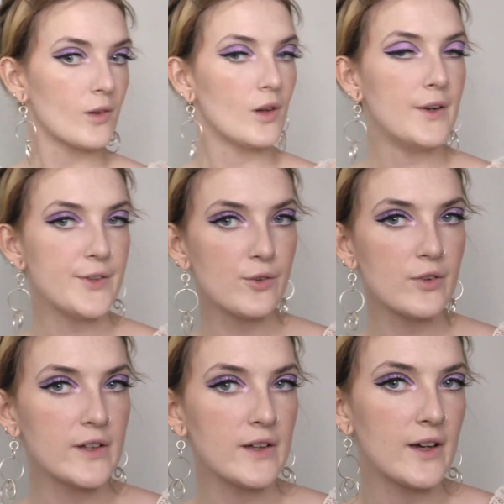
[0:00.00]
I do
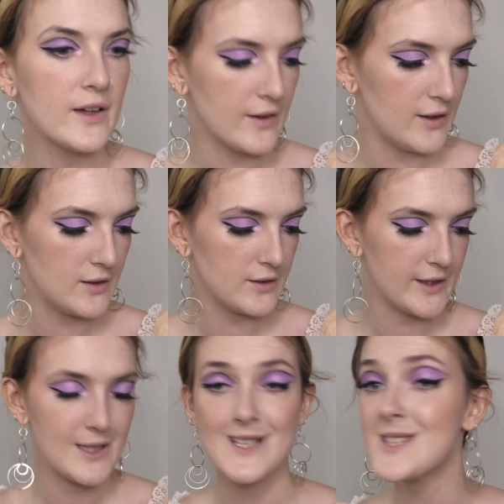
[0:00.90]
really like that. That
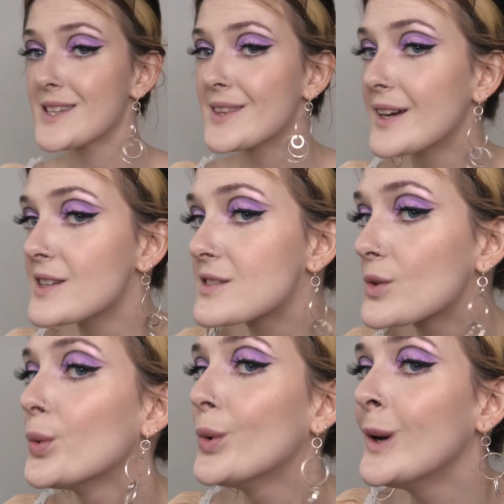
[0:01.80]
is
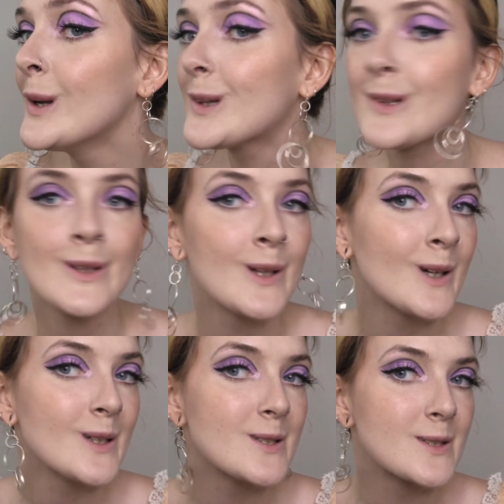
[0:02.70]
quite nice.